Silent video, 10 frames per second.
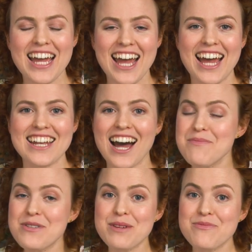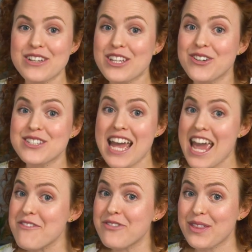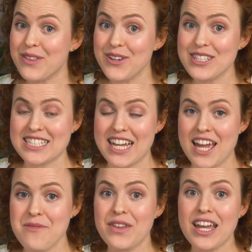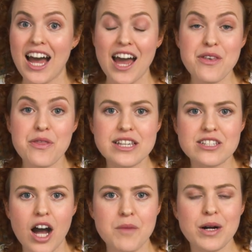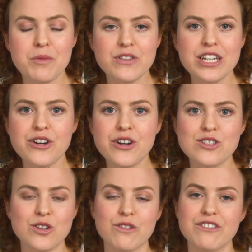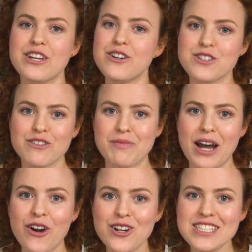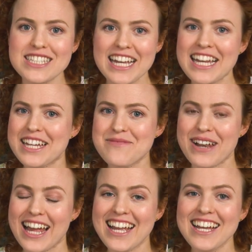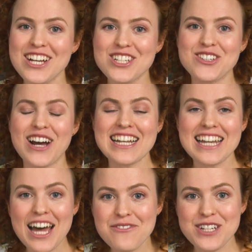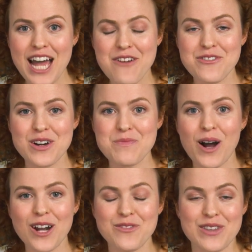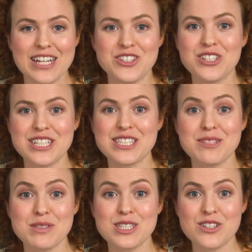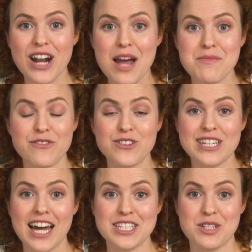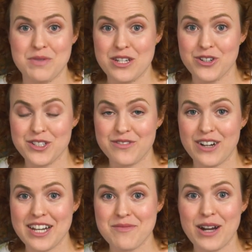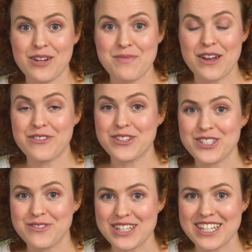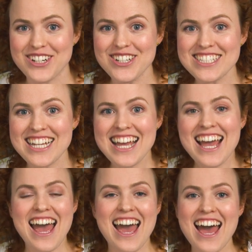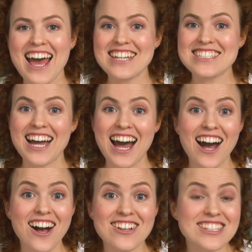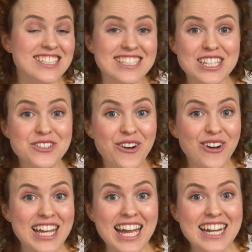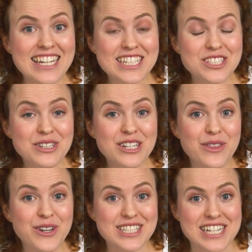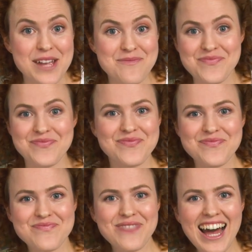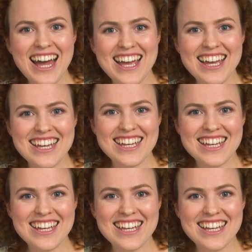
And I put up videos every Thursday, either these harp help videos or videos of my own singing and playing. So I'd love to have you a part of that. You can subscribe if you'd like to be notified about my future videos. And I'll see you all again next week, Thursday. Bye.